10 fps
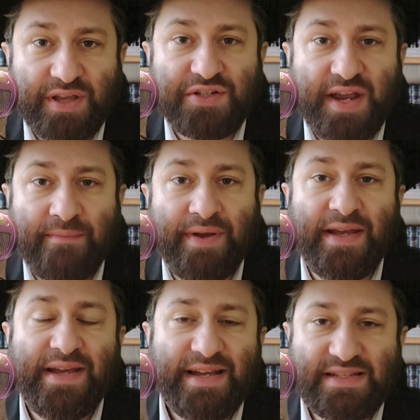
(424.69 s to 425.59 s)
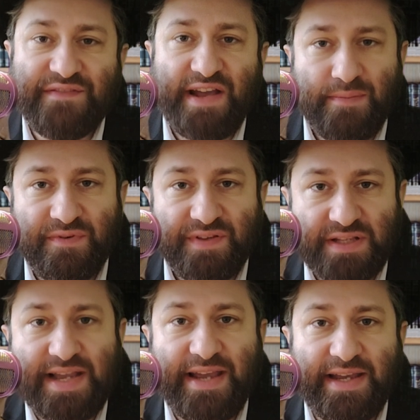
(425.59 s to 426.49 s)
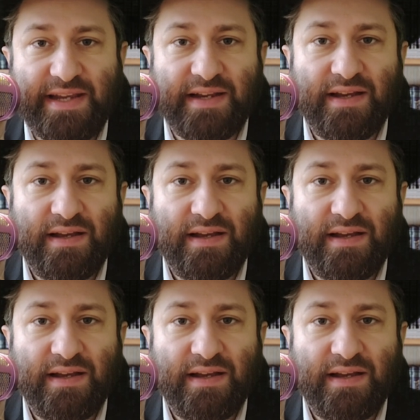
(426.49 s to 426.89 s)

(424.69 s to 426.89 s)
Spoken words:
Hashem is available for the taking.